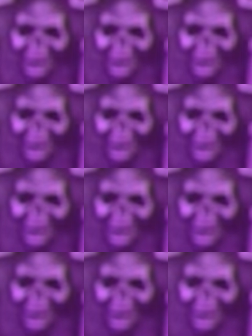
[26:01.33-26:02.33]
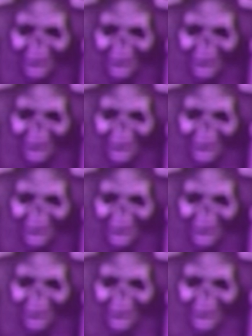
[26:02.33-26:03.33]

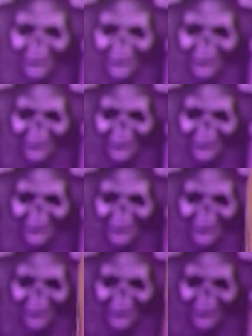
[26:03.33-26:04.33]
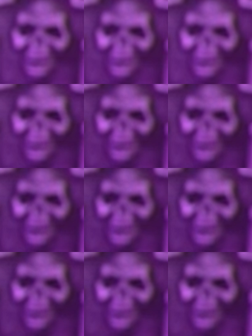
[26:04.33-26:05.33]

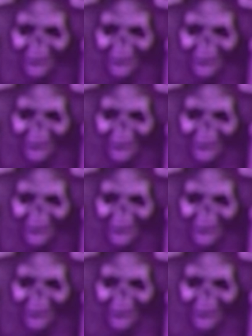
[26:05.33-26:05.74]
No words are spoken by the person on screen.